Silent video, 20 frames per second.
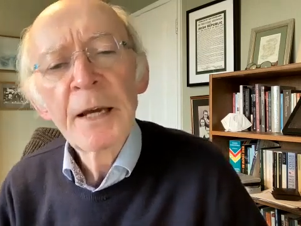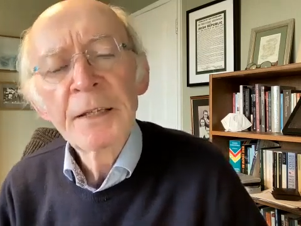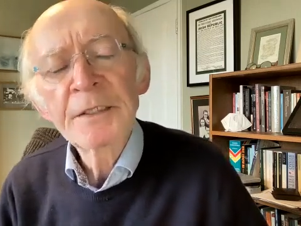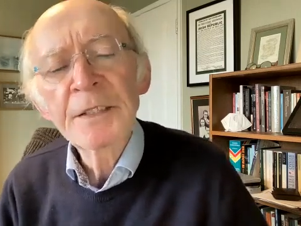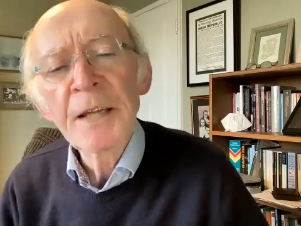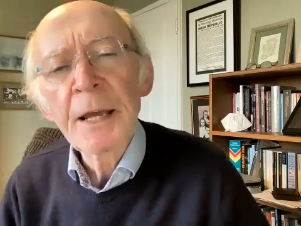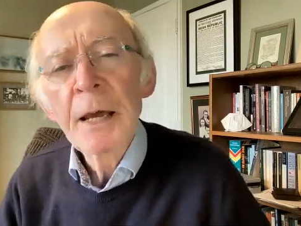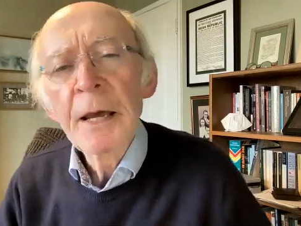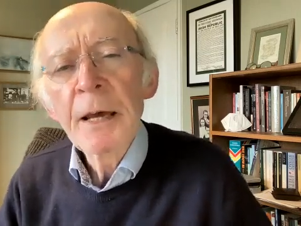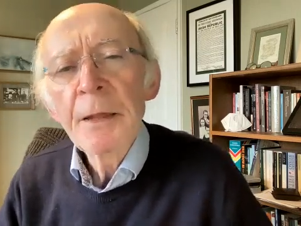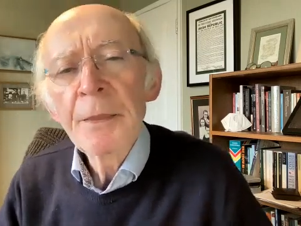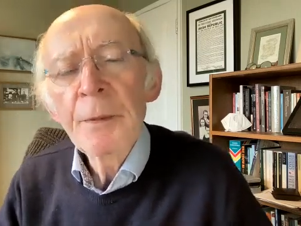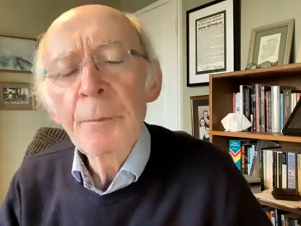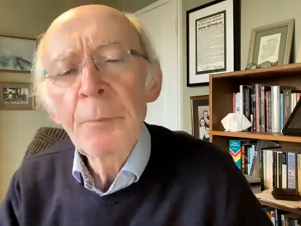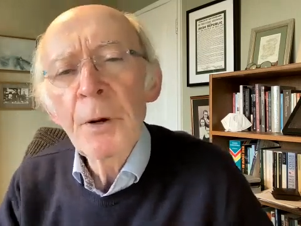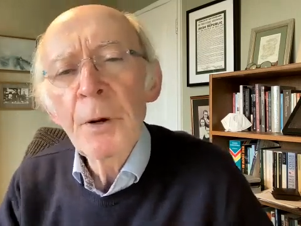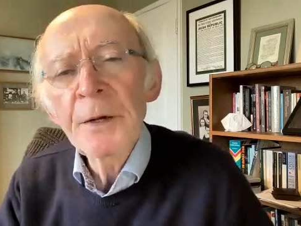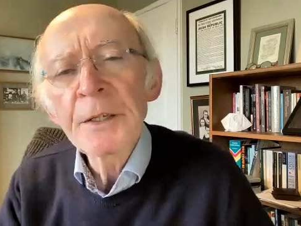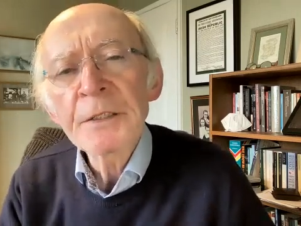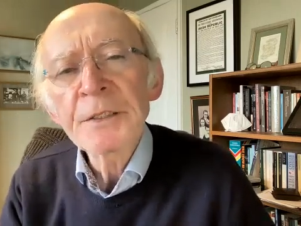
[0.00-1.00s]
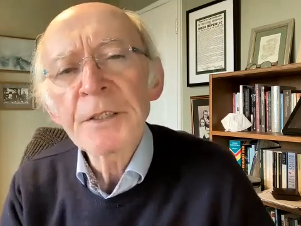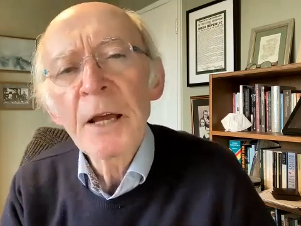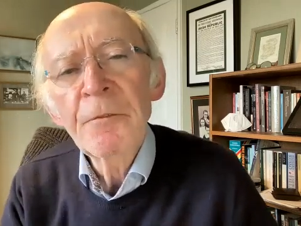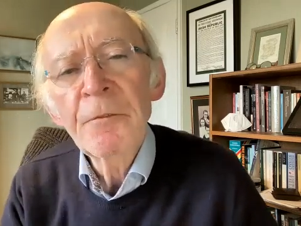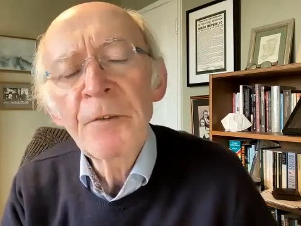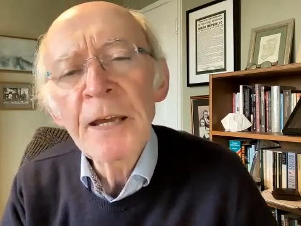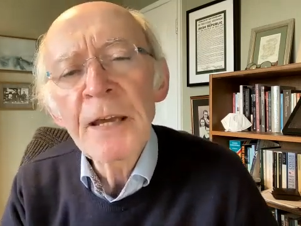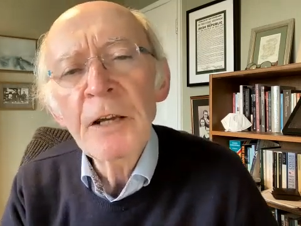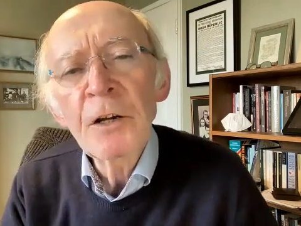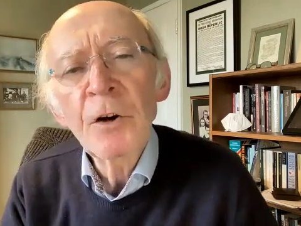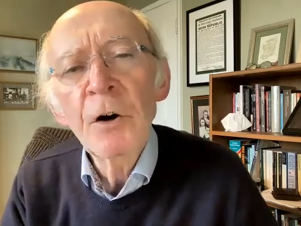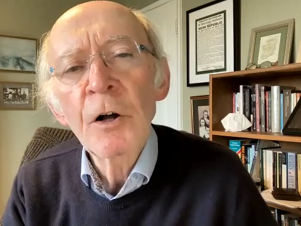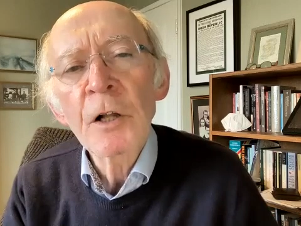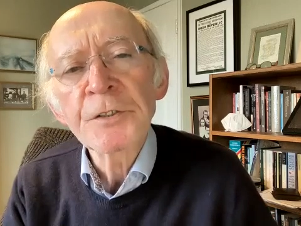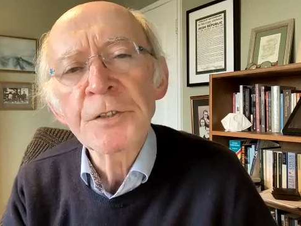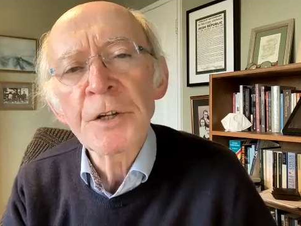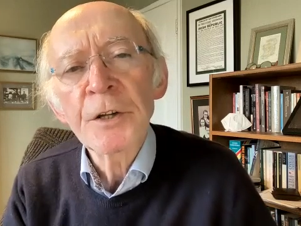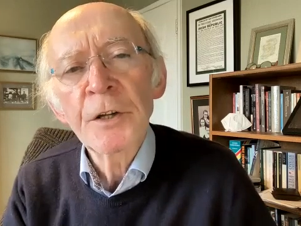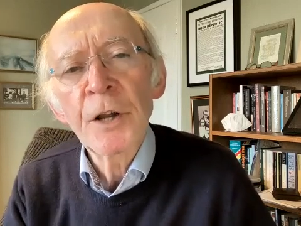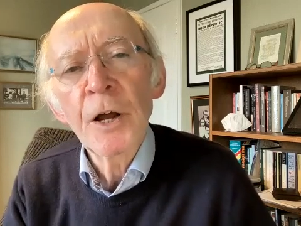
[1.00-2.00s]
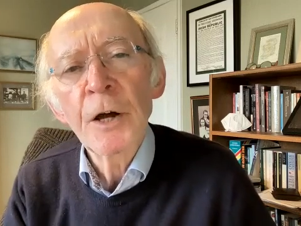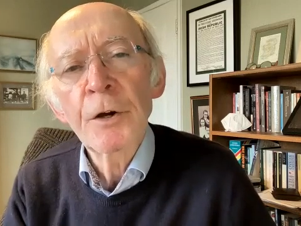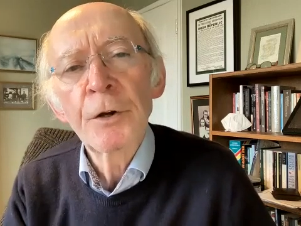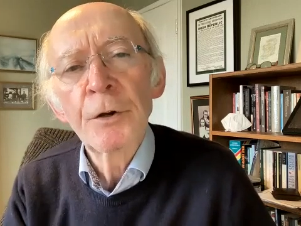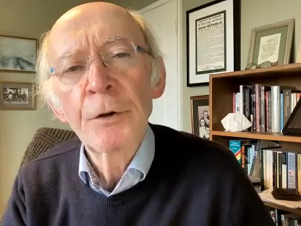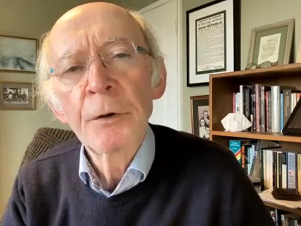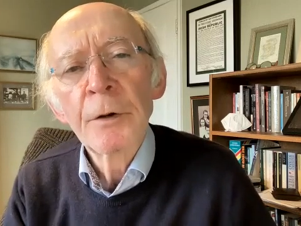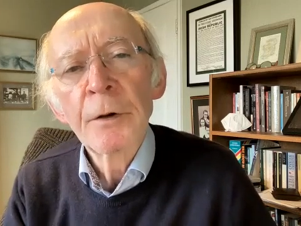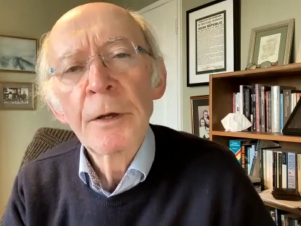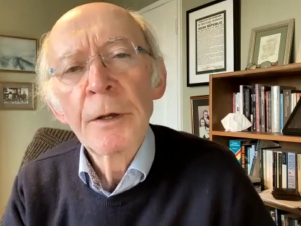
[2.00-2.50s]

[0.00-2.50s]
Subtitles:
See, the point is, if he calls it now,